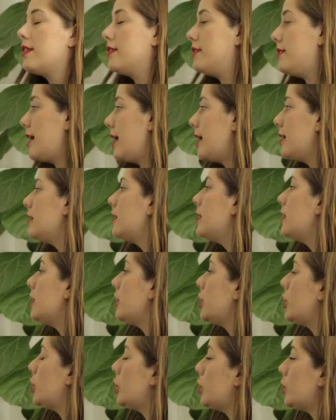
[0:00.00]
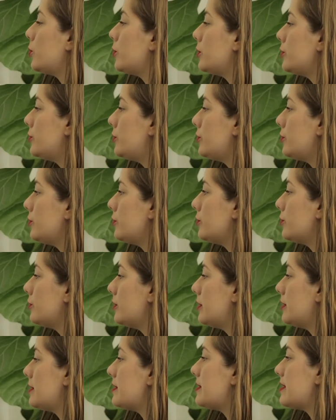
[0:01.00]
Then you will do
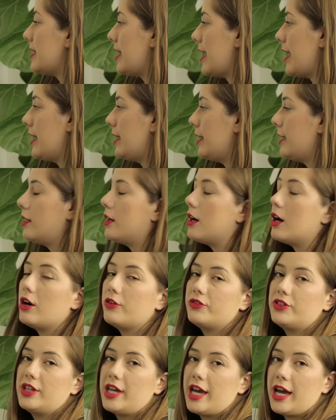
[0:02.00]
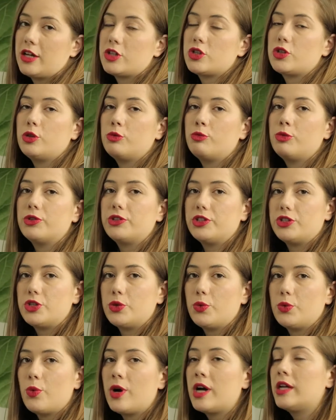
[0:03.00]
the scanning of the actual mode that
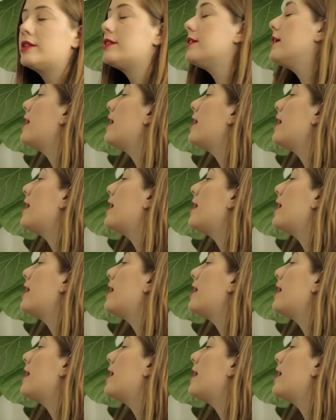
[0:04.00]
you want,